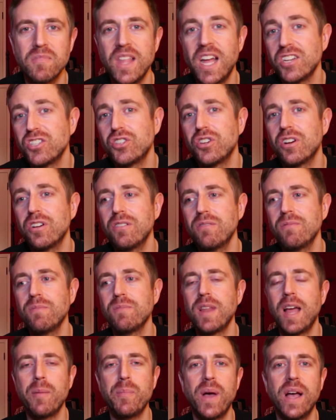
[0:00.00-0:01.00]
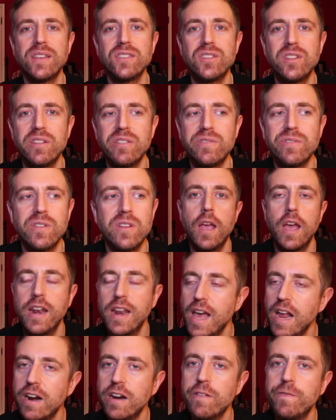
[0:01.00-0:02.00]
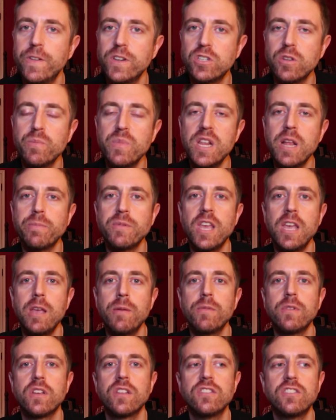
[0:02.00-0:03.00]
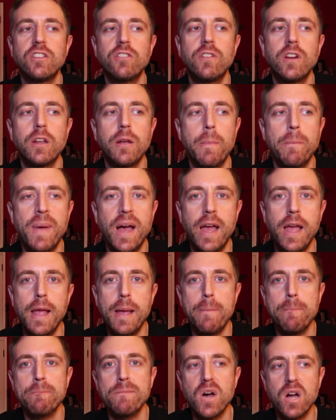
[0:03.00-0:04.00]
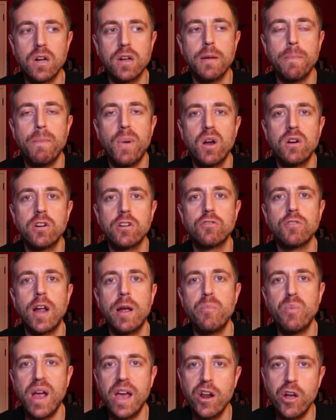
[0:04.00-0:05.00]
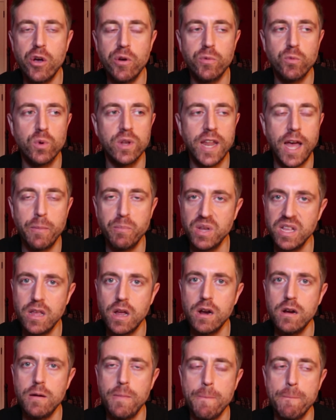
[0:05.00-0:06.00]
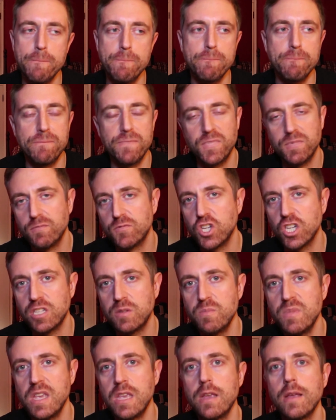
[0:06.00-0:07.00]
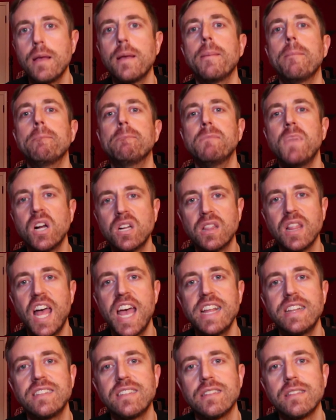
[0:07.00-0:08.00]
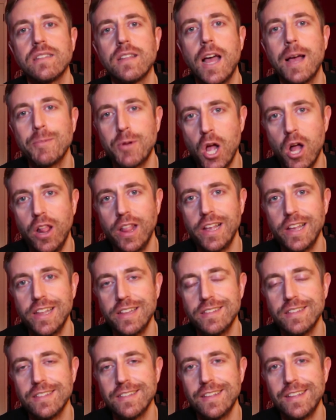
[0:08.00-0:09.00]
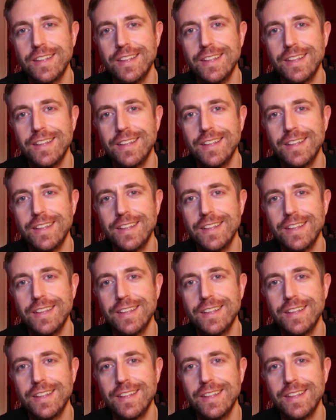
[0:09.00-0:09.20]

Not sure, not positive, and not an official meetup game, considering my mug partner in crime, Brad Owen, will not be there. Just me, Mug Light, I'm calling it.